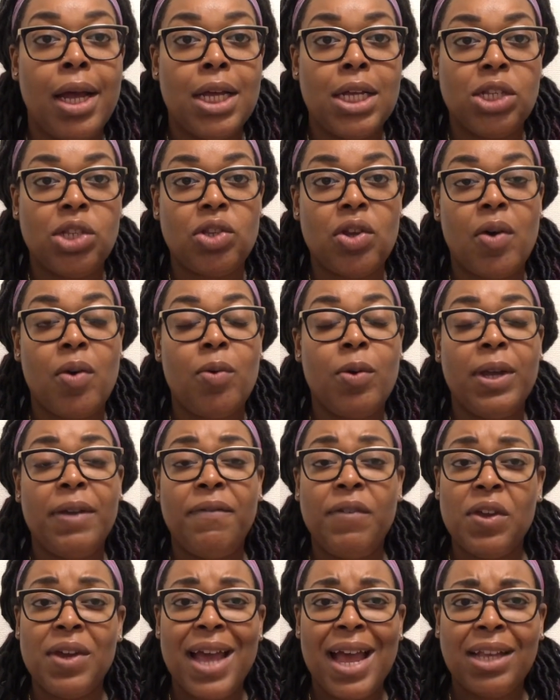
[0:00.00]
So
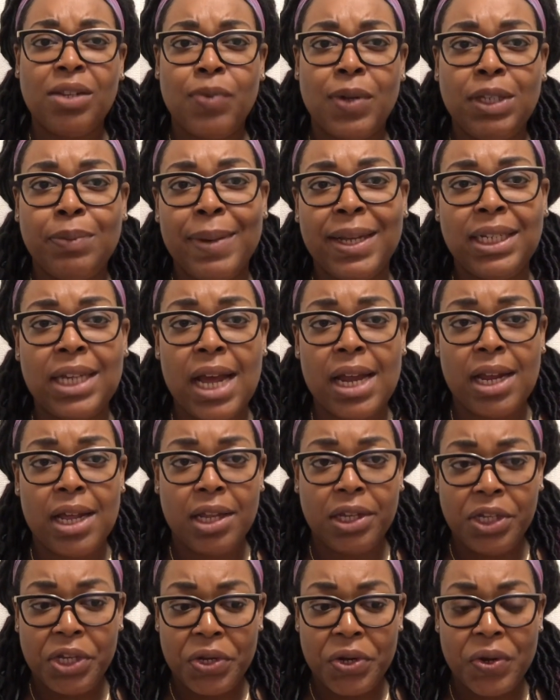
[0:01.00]
if you guys watch my
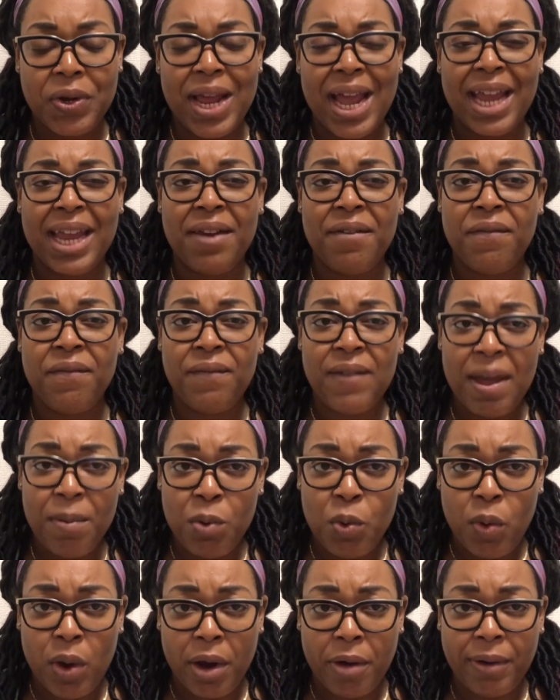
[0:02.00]
channel, you know that in
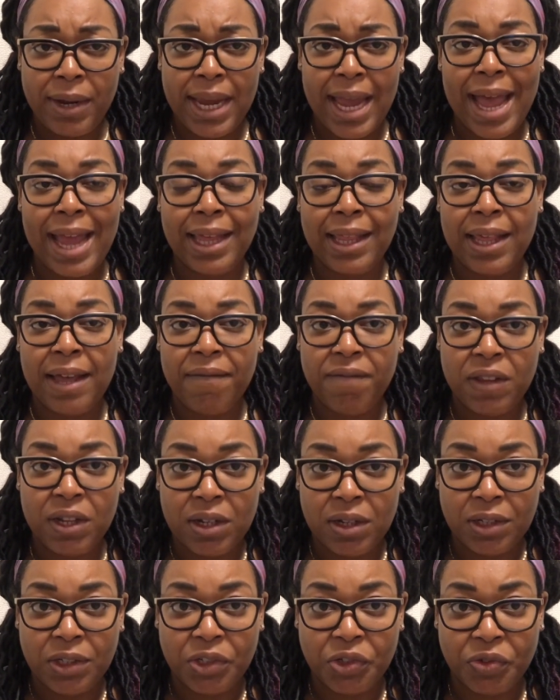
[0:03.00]
February I left the
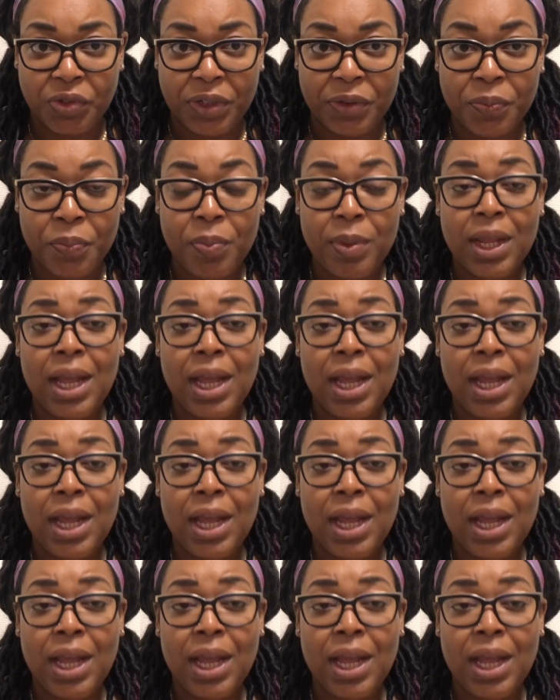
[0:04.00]
country.